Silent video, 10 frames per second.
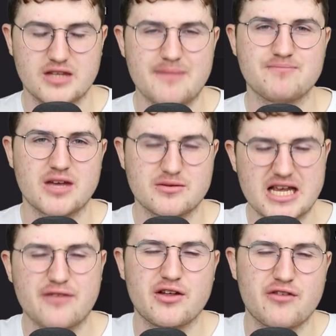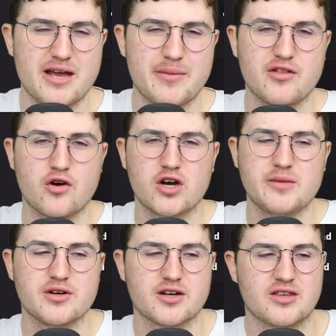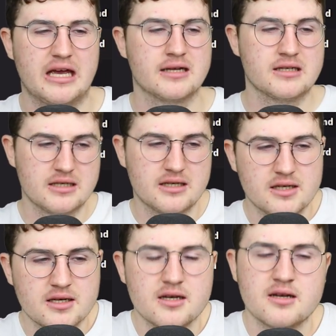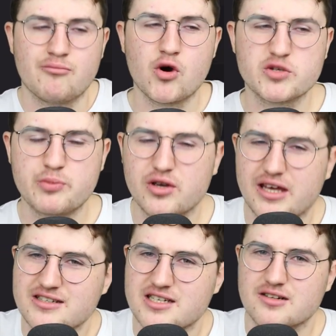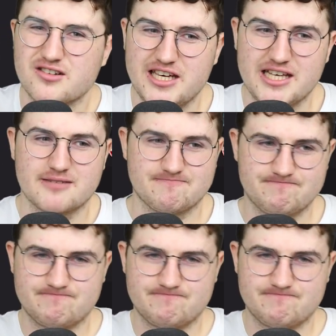Yep, I was definitely right about the Højbjerg thing. Most bookings in the league.